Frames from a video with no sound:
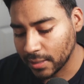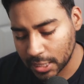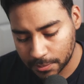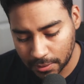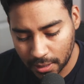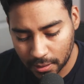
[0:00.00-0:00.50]

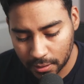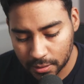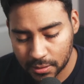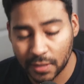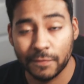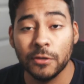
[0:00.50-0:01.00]
Last but not
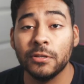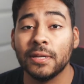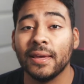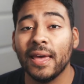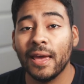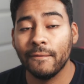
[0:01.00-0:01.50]
least, if you
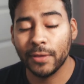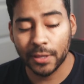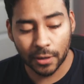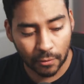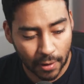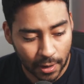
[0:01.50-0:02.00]
did
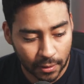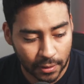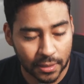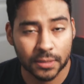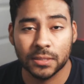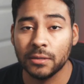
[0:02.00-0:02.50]
everything
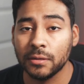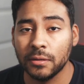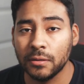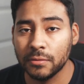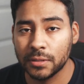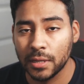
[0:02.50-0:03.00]
correctly and it still
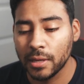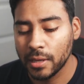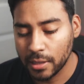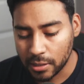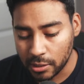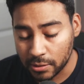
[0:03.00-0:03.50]
canoes,
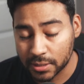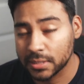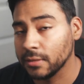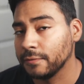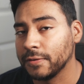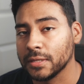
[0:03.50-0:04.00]
you can
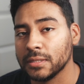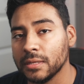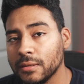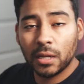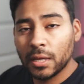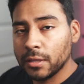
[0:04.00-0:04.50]
still fix it.
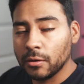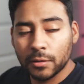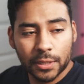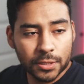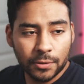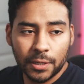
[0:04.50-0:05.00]
A lot of the old
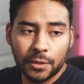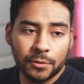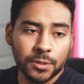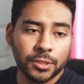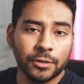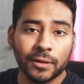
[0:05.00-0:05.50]
heads already know
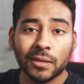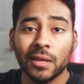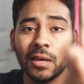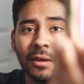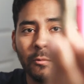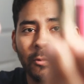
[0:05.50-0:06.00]
this trick.
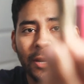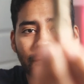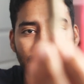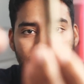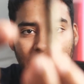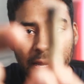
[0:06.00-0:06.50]
Whatever
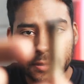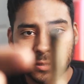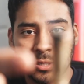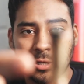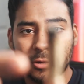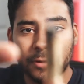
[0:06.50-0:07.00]
side is
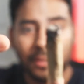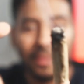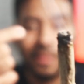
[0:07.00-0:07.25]
canoeing,